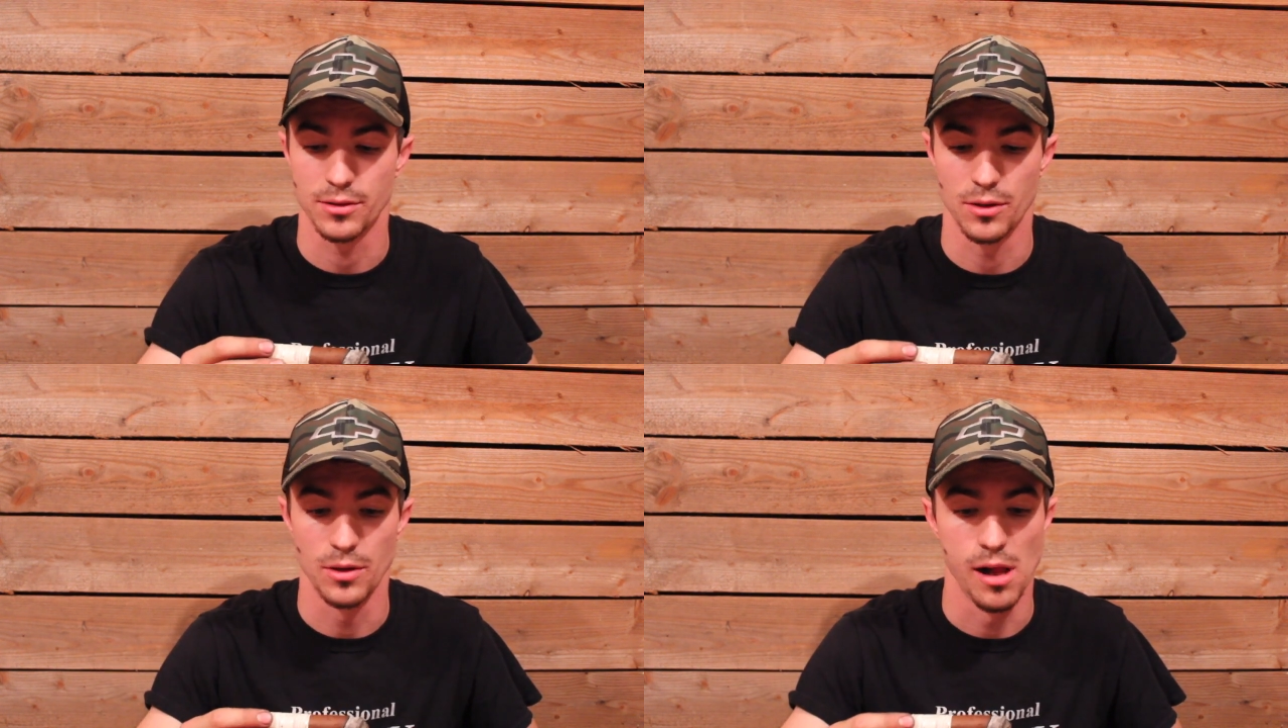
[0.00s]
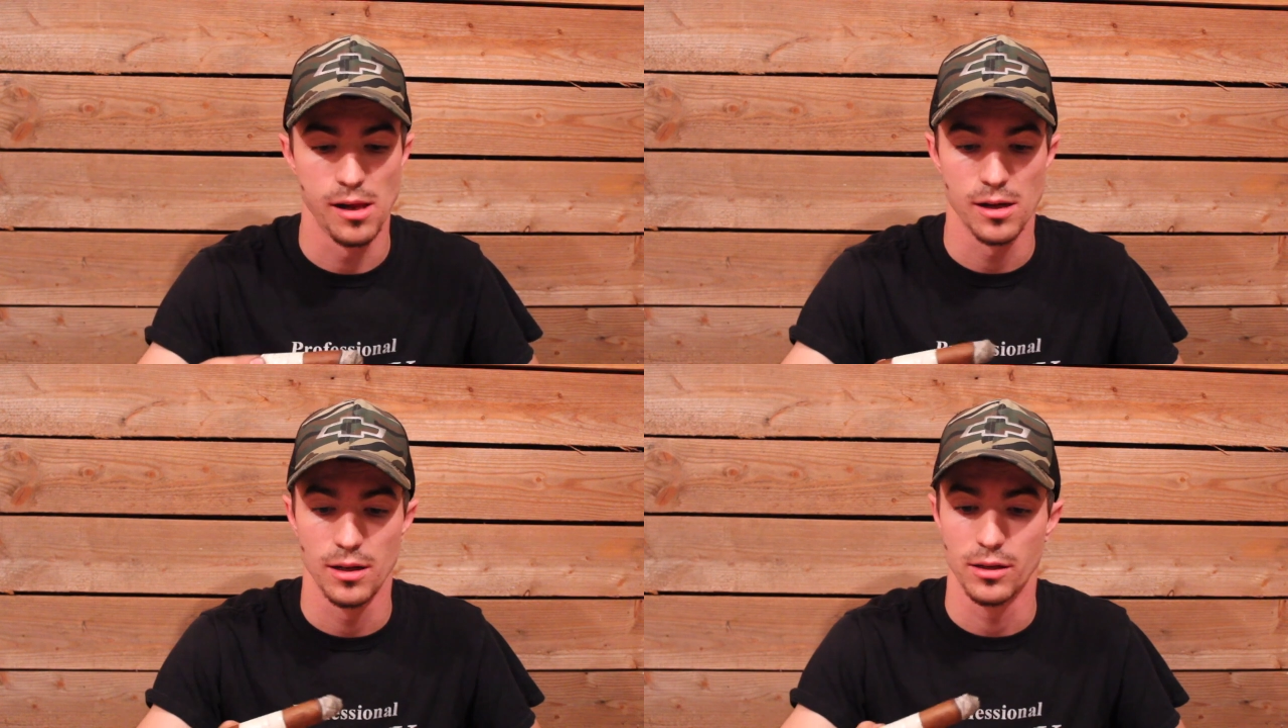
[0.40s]
So,
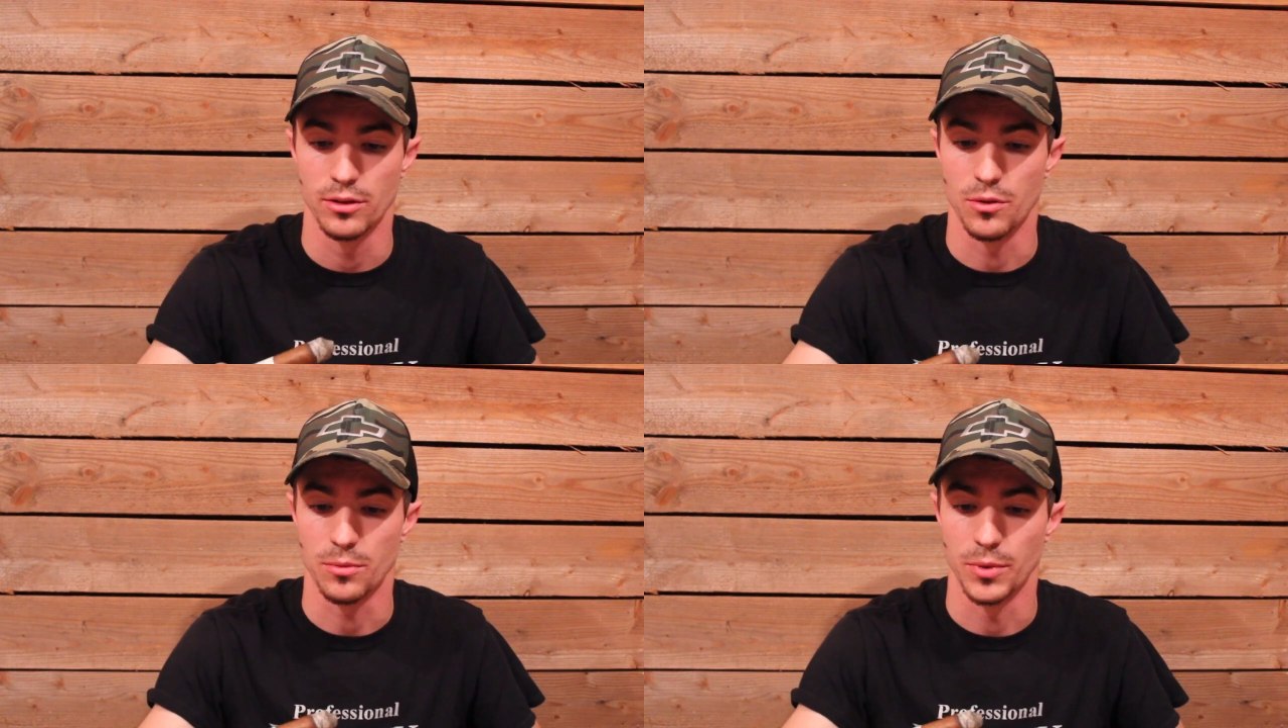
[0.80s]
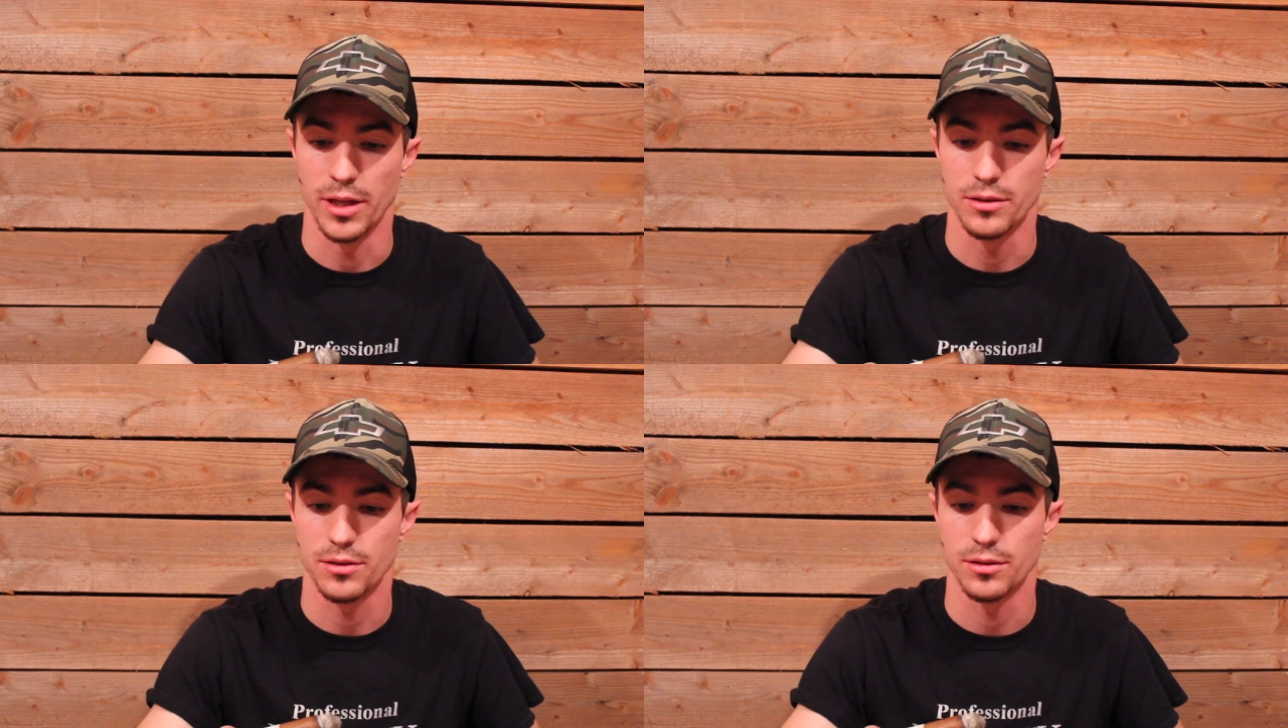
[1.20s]
no
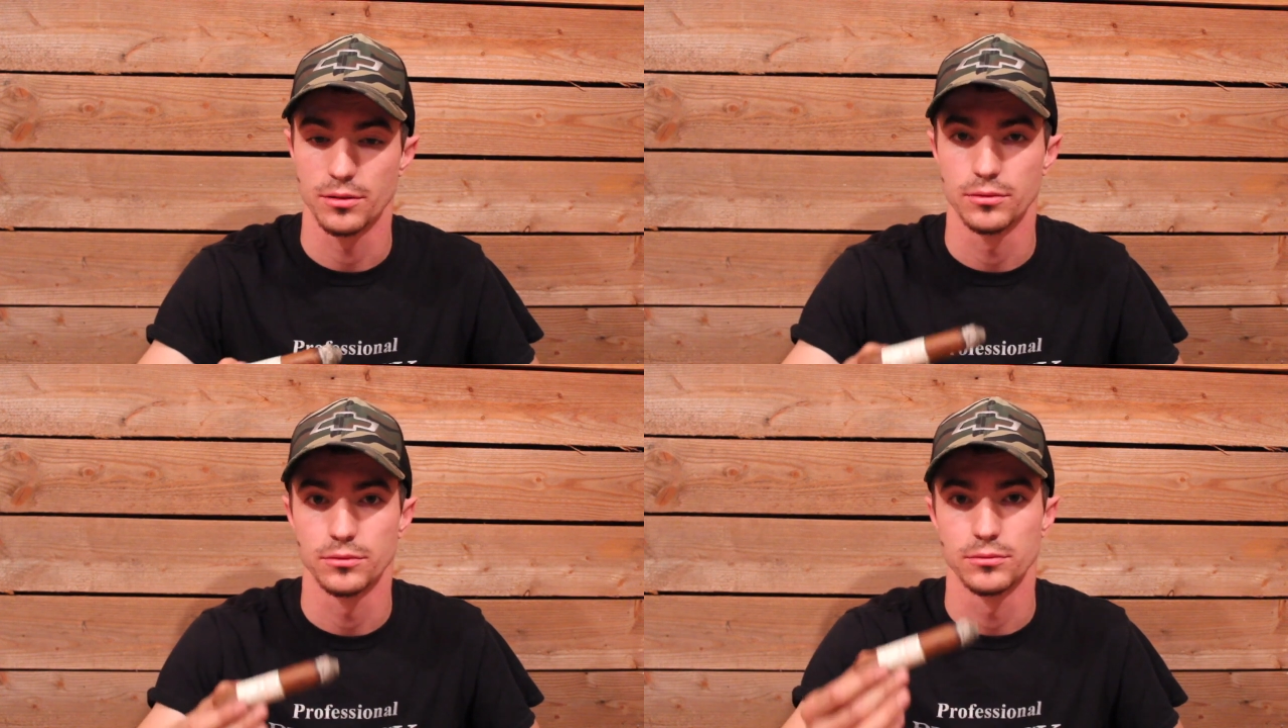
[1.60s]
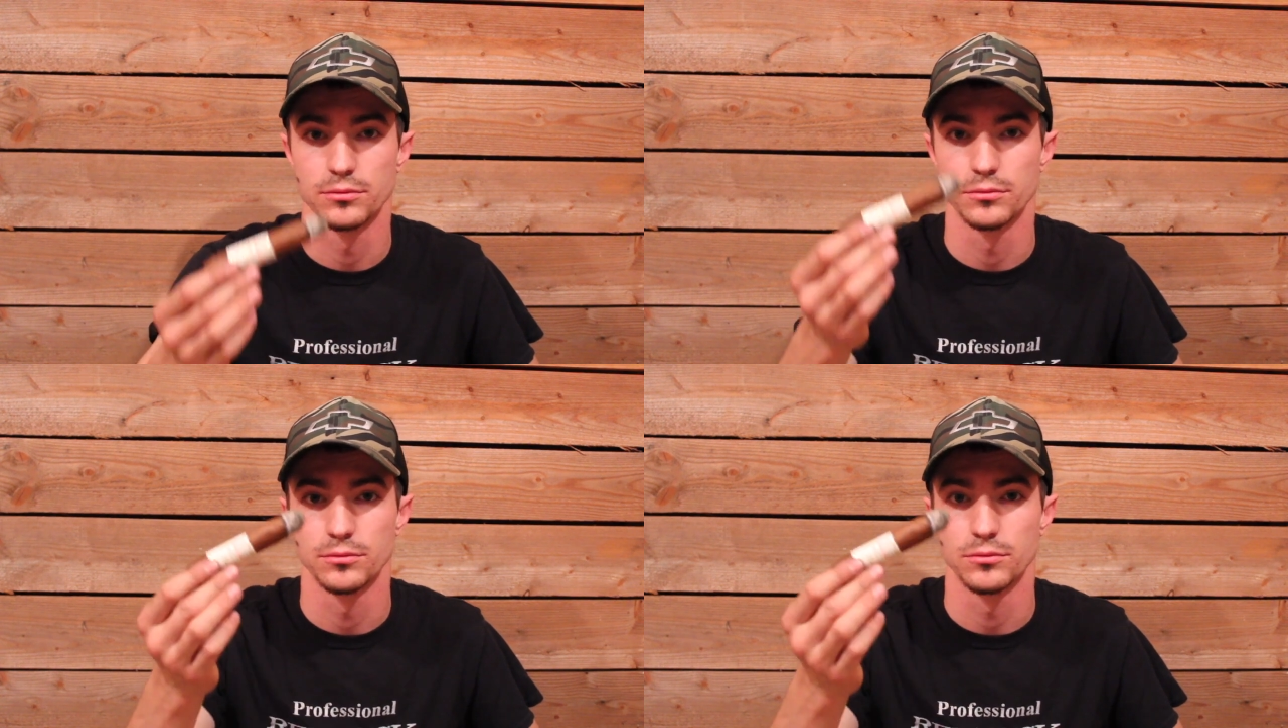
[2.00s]
complaints.
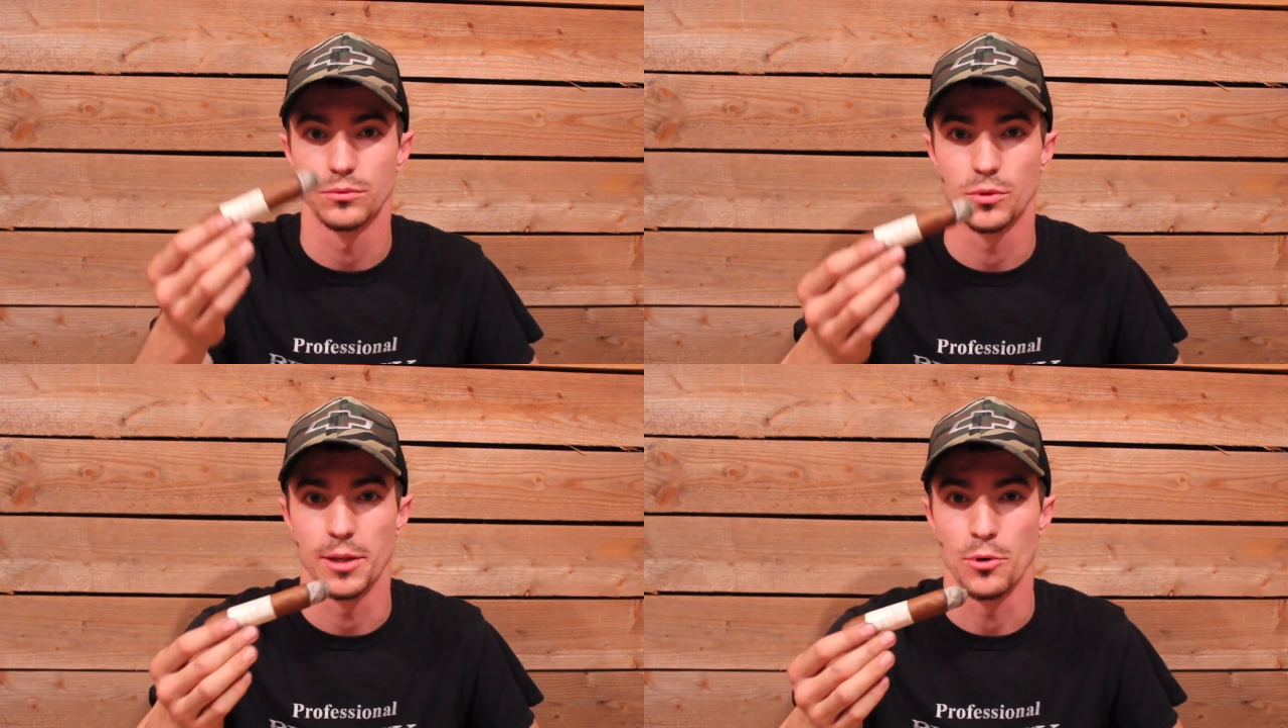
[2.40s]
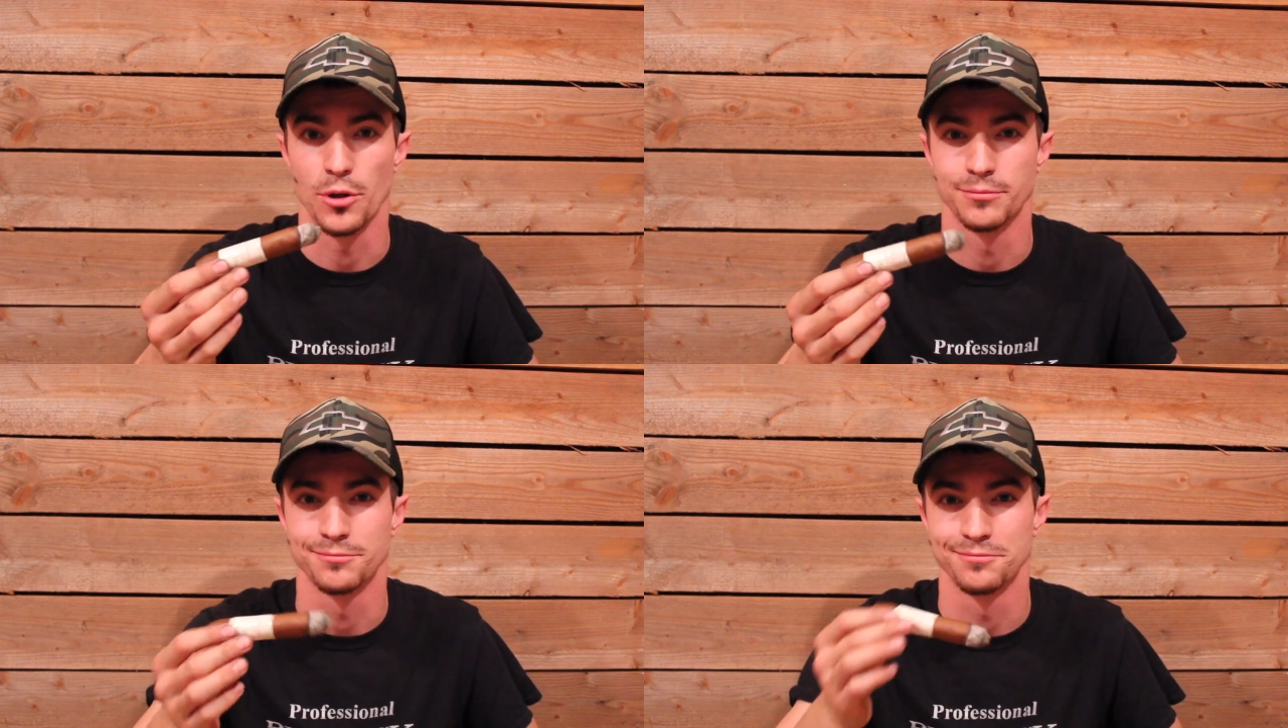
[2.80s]
We'll keep going.